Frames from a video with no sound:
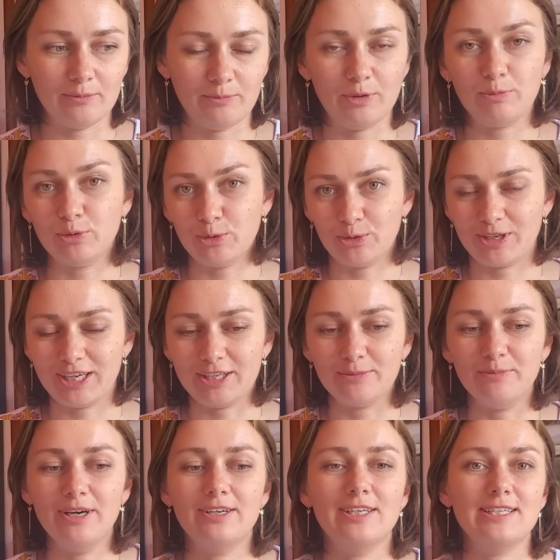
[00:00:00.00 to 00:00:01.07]
people who get
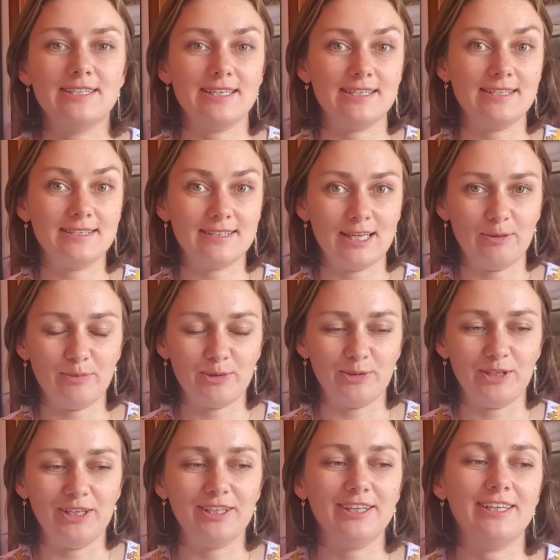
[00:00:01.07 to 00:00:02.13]
married, they step on
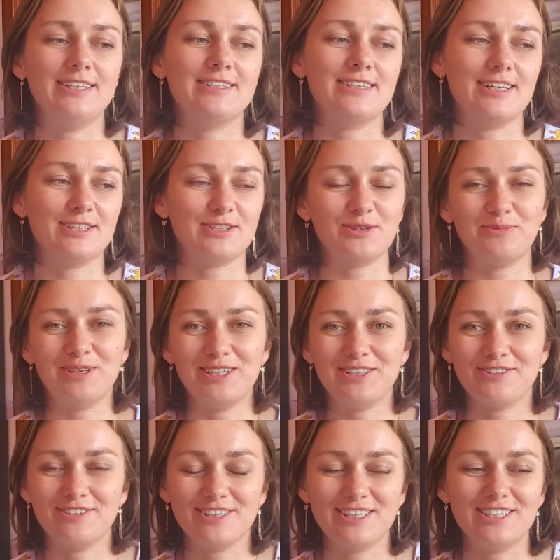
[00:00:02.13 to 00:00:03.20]
it, and there's so many
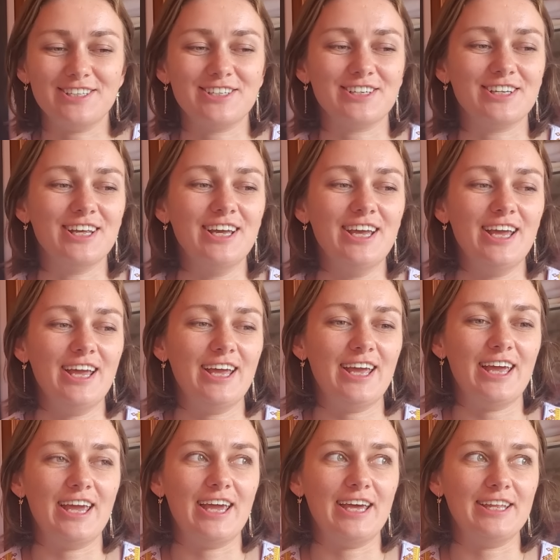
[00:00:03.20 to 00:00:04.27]
traditions,
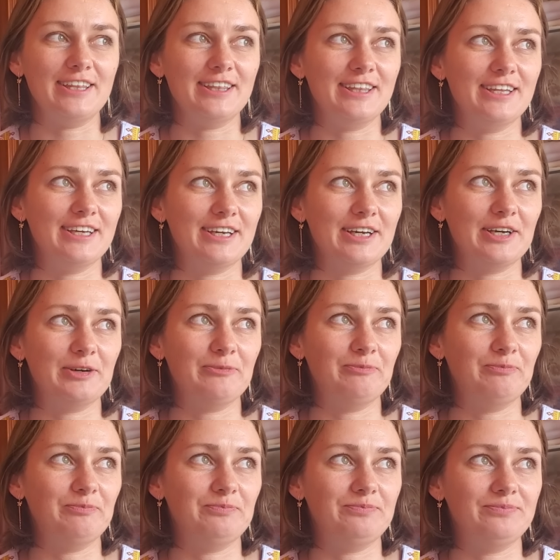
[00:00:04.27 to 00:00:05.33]
and
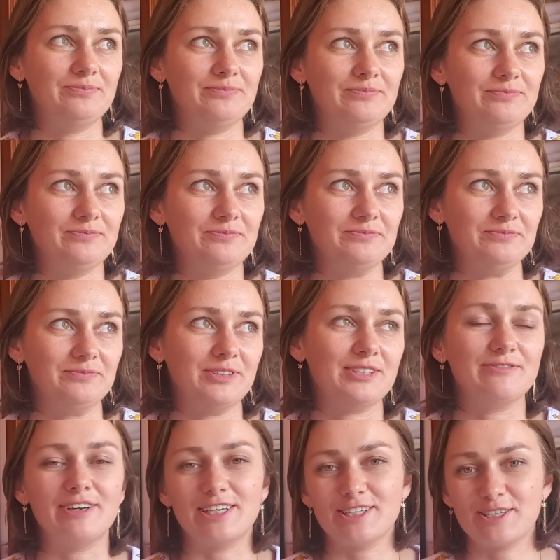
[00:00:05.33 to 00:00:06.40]
it's
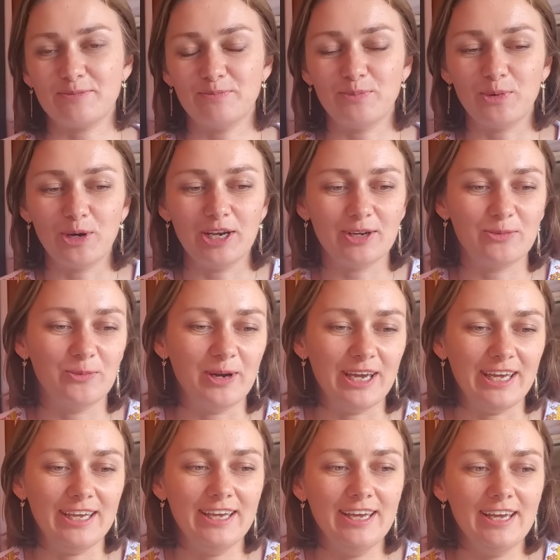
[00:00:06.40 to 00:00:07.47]
very symbolic
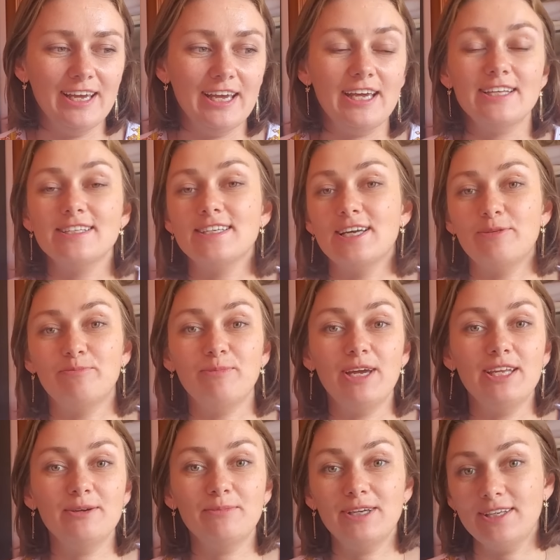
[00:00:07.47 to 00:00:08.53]
way. And there are
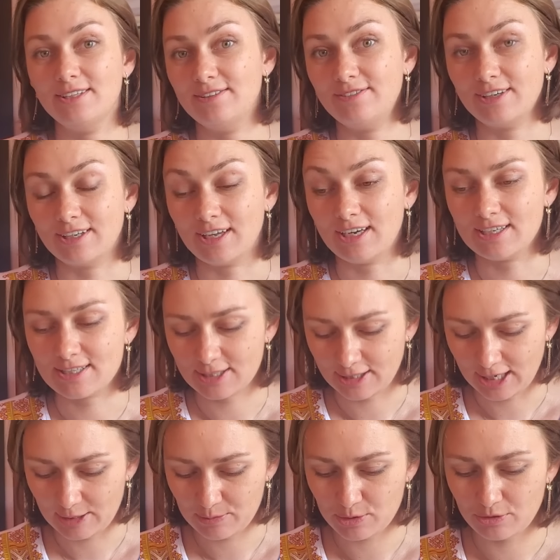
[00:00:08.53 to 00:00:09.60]
many different other
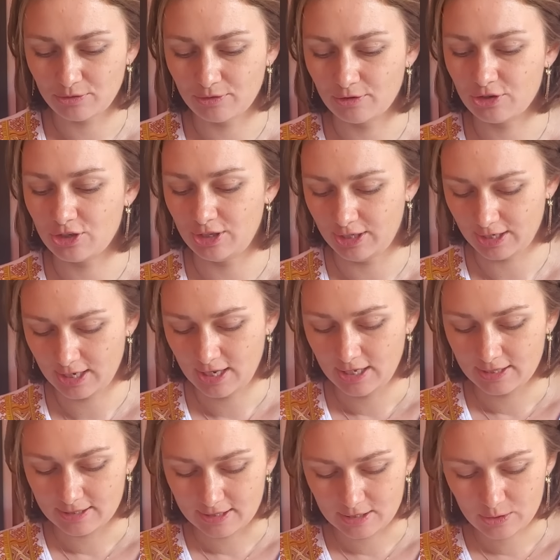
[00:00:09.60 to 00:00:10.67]
types of rushnik.
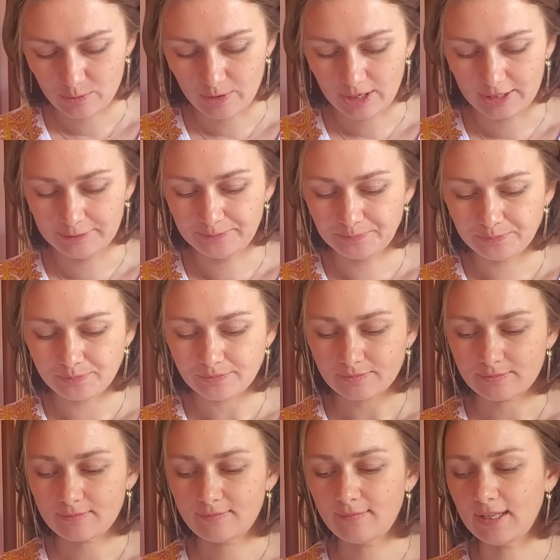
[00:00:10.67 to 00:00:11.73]
This one
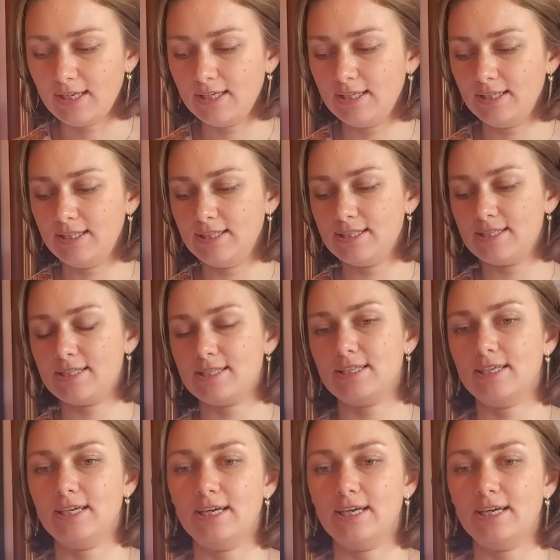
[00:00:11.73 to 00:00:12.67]
is